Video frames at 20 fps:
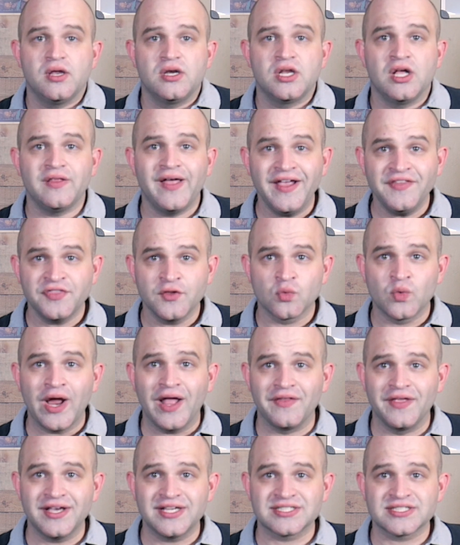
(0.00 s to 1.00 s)
Now, like the
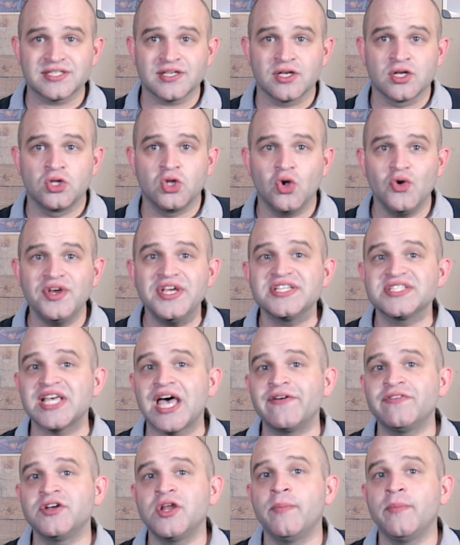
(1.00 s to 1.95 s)
relics, glories have an